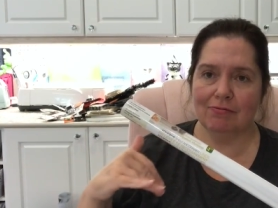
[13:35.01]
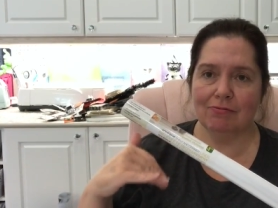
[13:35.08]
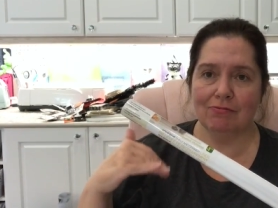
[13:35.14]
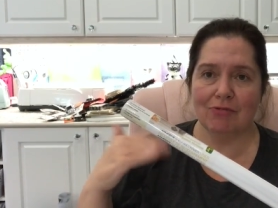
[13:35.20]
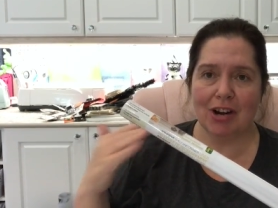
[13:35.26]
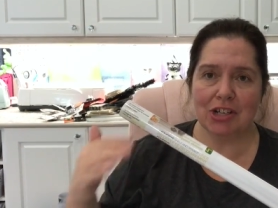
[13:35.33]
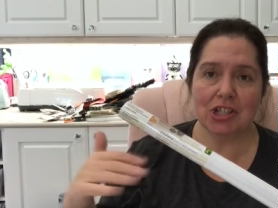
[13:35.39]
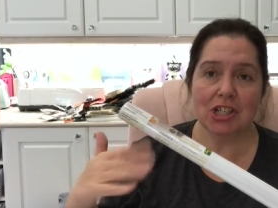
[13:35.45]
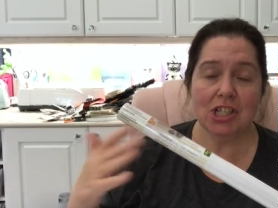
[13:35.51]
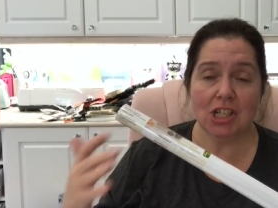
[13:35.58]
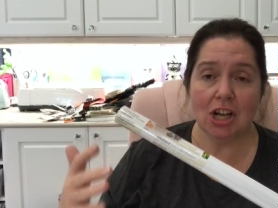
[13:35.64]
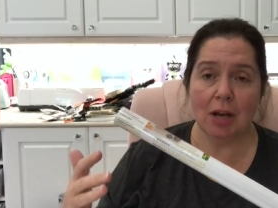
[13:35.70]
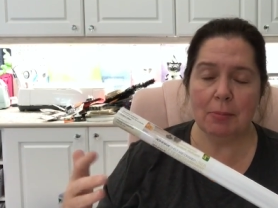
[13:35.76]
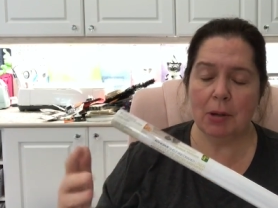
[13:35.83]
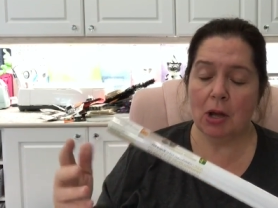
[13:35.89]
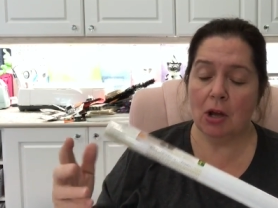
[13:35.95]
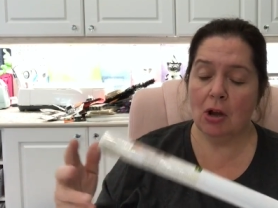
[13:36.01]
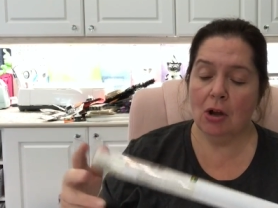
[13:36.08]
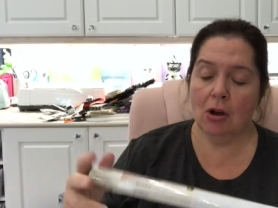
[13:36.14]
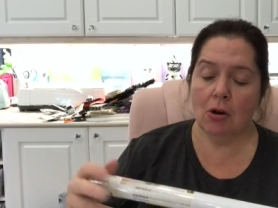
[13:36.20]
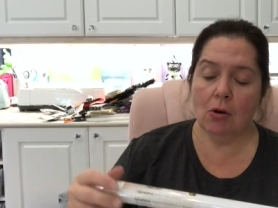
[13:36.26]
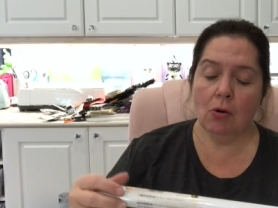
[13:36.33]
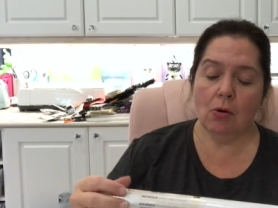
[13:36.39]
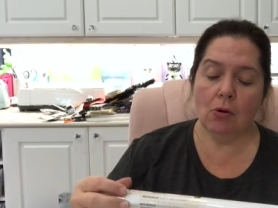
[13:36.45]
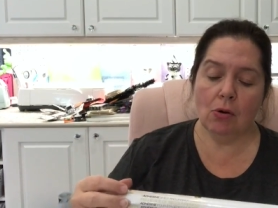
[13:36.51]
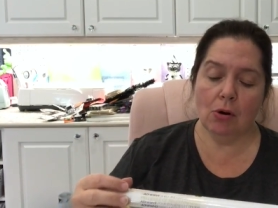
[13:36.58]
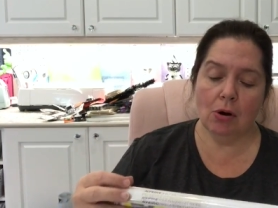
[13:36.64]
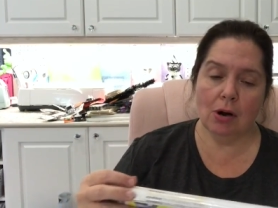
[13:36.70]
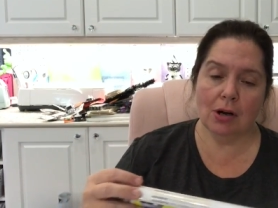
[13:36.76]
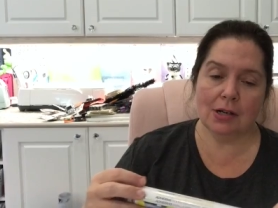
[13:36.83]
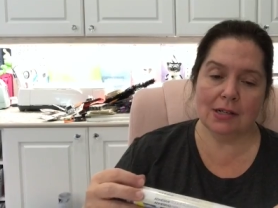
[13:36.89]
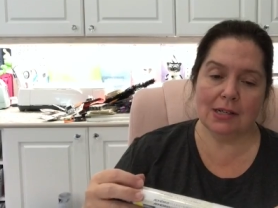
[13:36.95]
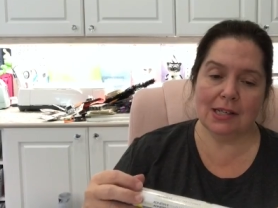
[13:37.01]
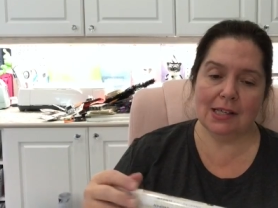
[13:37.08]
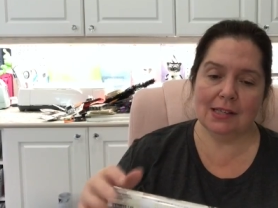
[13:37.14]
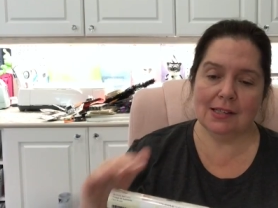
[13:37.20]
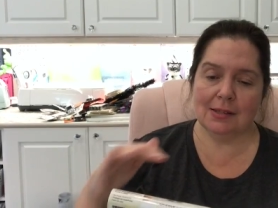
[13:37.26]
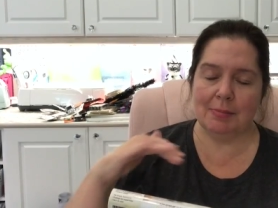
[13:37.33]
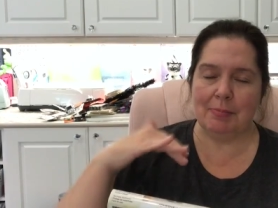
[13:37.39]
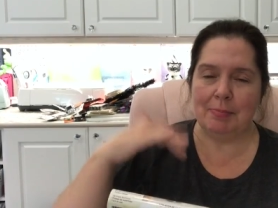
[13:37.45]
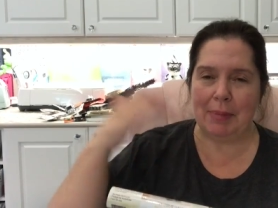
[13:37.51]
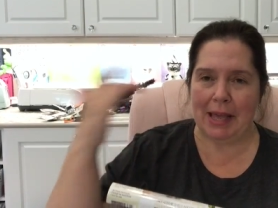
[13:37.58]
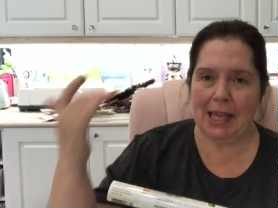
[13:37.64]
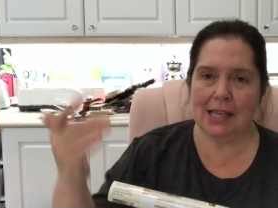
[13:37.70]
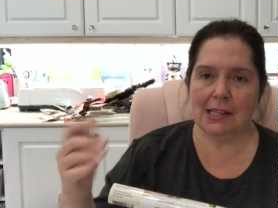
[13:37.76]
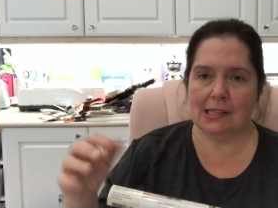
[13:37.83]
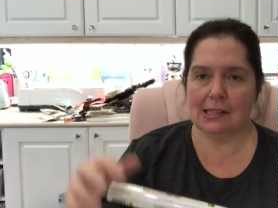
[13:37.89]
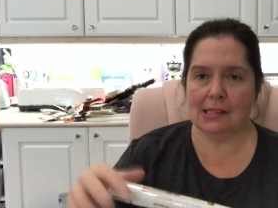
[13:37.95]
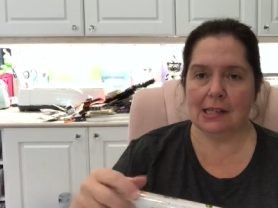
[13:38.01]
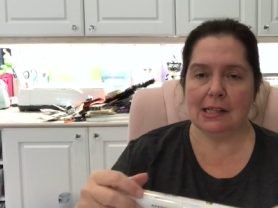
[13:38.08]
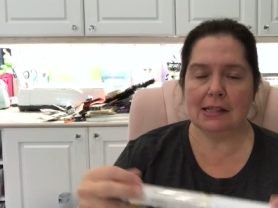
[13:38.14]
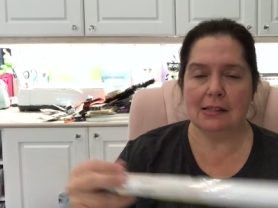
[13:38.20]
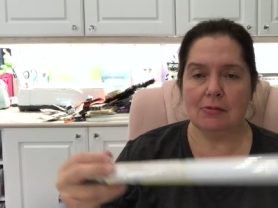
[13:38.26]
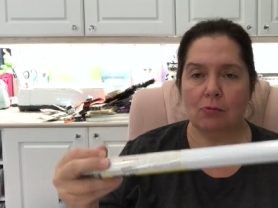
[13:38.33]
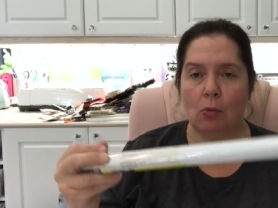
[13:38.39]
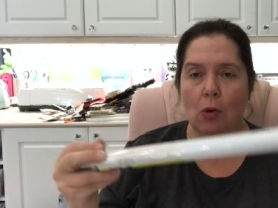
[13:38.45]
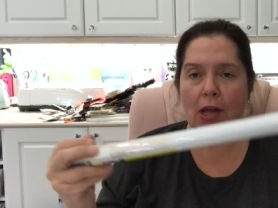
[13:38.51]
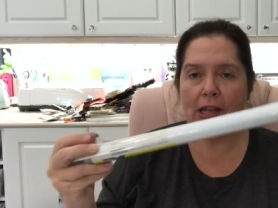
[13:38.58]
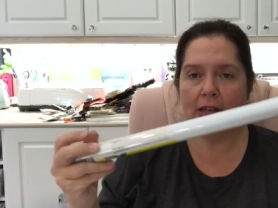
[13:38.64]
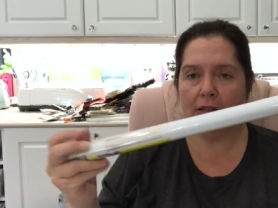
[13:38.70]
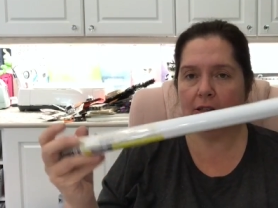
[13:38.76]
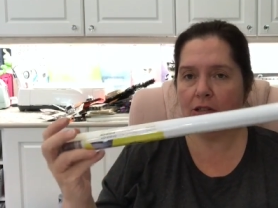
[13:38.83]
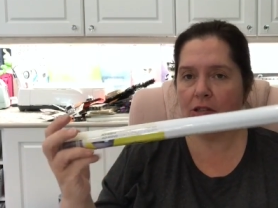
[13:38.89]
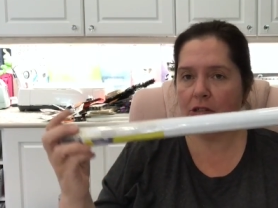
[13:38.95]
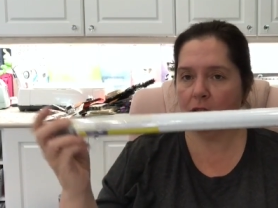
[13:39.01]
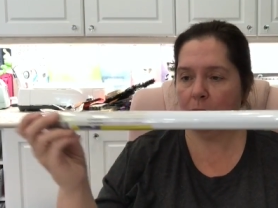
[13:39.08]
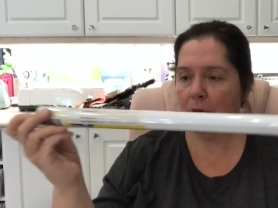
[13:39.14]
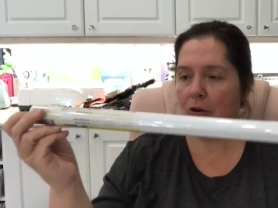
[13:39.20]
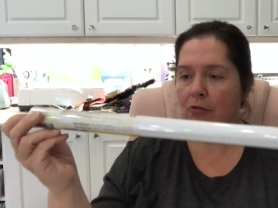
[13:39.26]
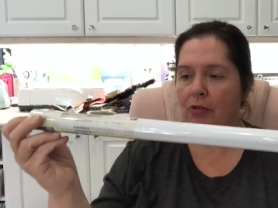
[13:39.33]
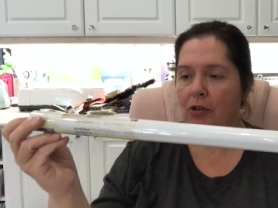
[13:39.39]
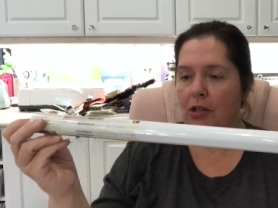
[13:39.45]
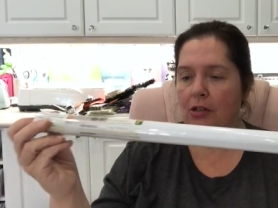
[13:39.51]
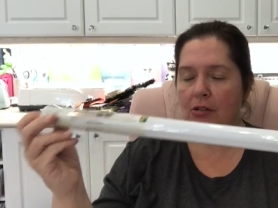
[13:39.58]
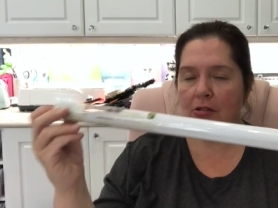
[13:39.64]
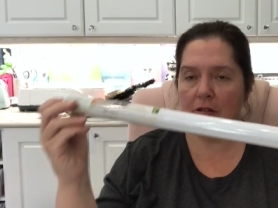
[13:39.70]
freshened up or needs a base, and white is just perfect.